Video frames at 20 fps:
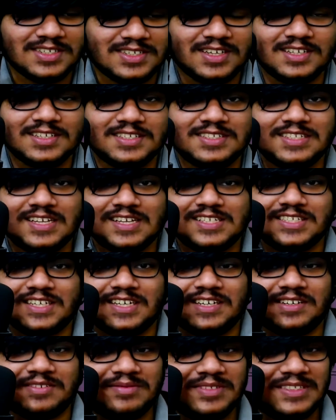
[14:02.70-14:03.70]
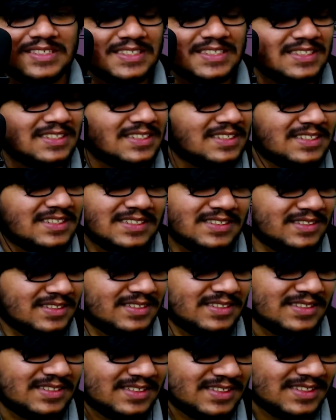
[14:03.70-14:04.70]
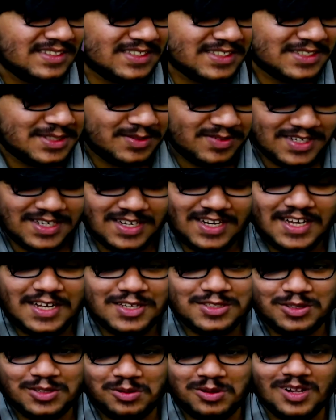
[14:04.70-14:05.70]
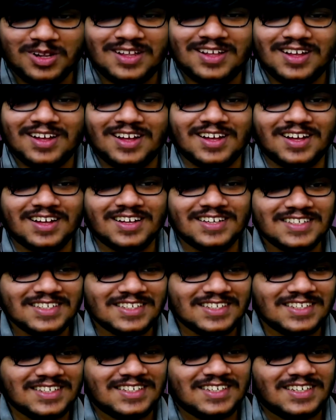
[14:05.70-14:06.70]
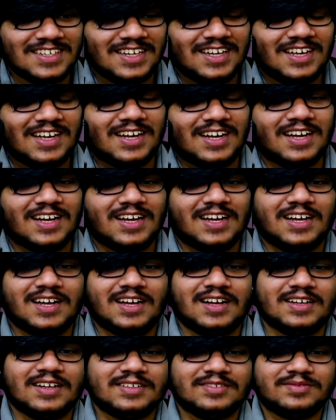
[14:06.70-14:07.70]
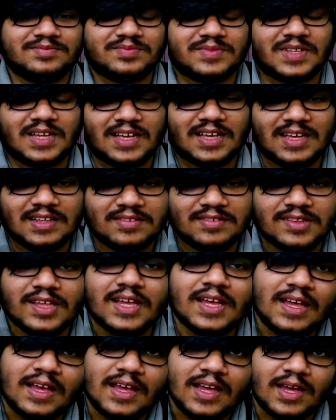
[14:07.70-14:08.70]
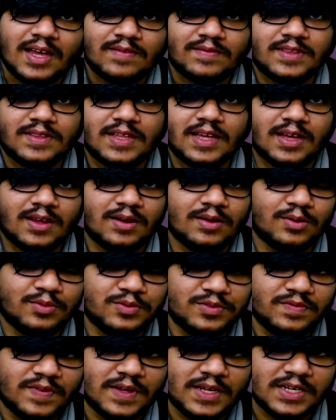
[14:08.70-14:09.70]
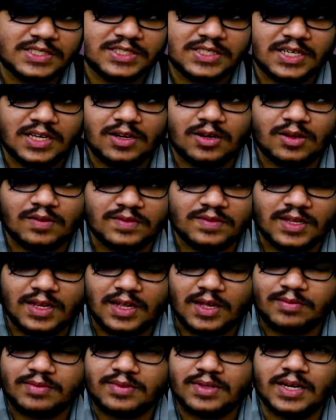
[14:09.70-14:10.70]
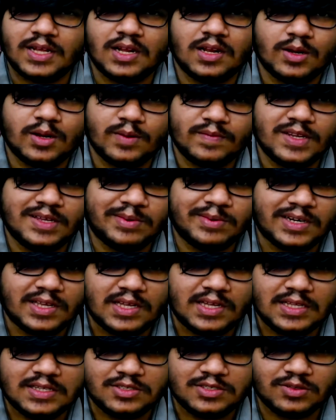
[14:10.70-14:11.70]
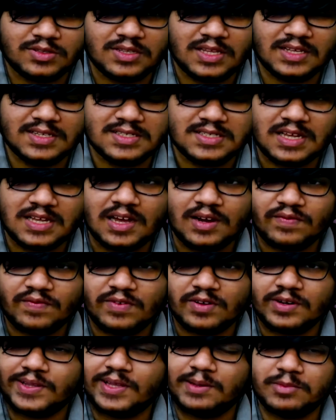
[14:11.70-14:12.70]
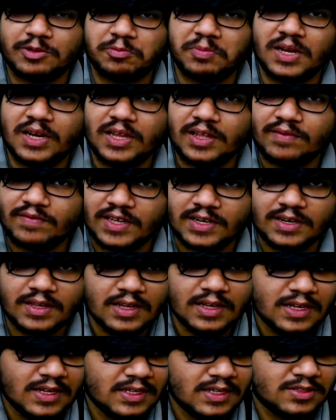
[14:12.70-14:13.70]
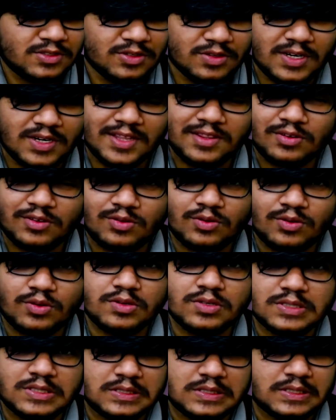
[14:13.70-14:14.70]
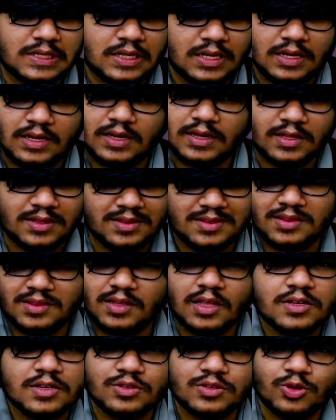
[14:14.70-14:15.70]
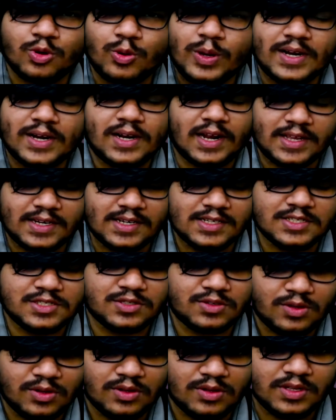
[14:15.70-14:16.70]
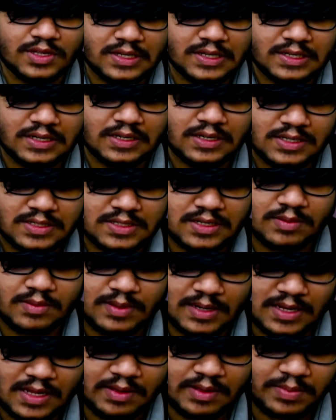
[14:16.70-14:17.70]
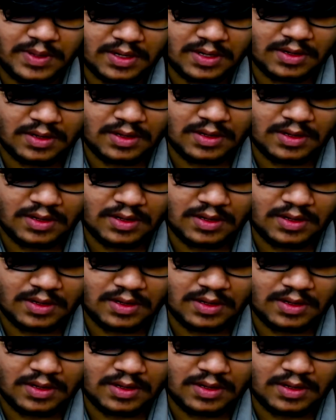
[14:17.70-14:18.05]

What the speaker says: He's such a fucking asshole. I guess they have their own fair share of, they have seen a lot of demon kills, so it's hard for them to believe it. So Nezuko is, there's no one like Nezuko. It doesn't even happen.